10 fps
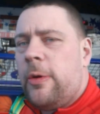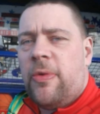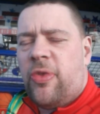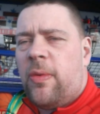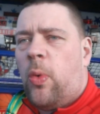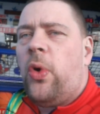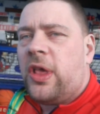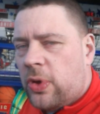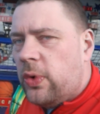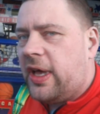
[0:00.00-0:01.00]
Home of the
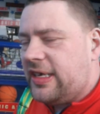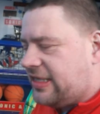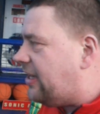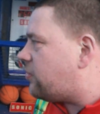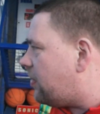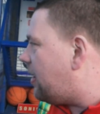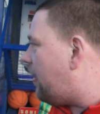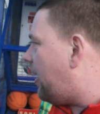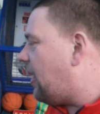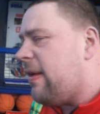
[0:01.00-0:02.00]
Walkie Talkies, literally,
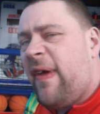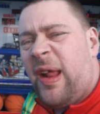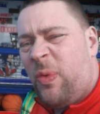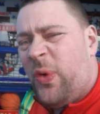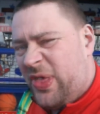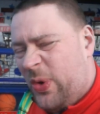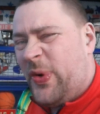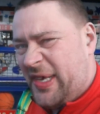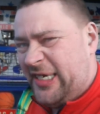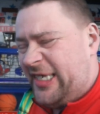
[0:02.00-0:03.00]
mate. They invented Walkie Talkies,